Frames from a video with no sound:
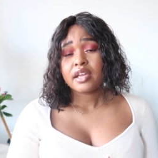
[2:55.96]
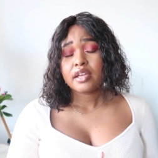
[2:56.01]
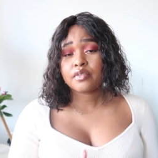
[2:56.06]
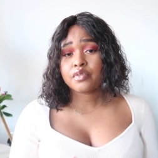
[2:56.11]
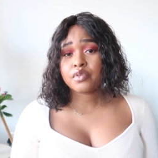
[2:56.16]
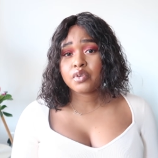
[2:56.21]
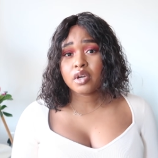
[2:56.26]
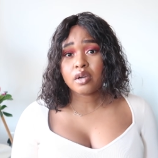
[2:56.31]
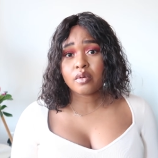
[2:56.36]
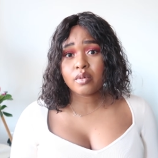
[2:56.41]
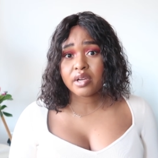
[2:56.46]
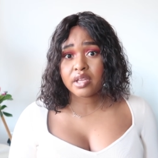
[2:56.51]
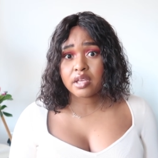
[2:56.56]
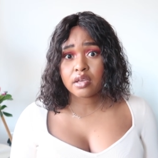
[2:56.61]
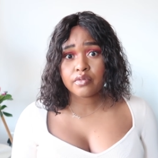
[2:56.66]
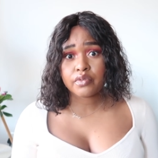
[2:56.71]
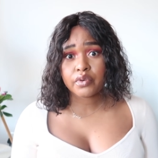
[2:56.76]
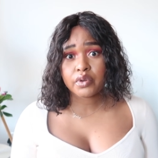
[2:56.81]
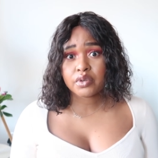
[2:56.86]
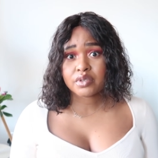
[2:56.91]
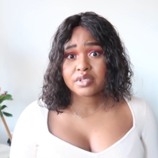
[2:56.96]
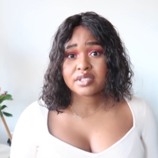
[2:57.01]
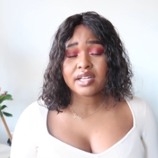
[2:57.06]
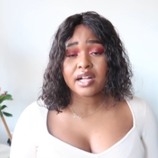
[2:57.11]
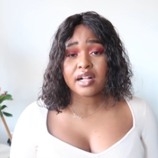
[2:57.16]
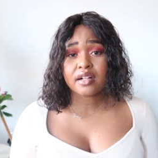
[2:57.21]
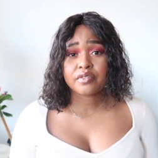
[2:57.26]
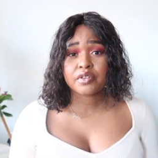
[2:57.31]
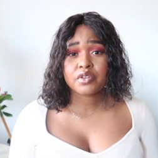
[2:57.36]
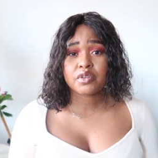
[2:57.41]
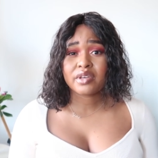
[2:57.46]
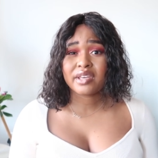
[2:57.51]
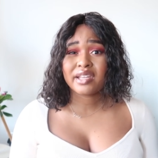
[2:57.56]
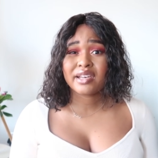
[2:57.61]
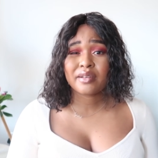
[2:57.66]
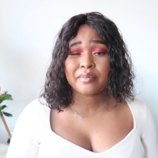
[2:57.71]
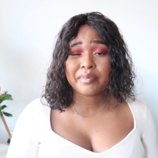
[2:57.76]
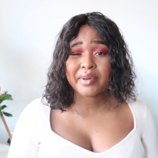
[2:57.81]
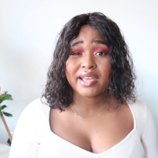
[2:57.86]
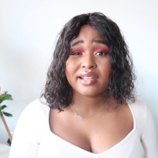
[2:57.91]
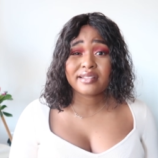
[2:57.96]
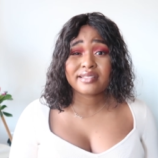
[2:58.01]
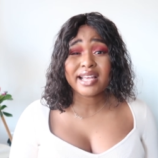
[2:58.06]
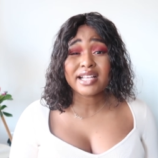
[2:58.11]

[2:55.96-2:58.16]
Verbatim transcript: if you're working for yourself and you're getting paid,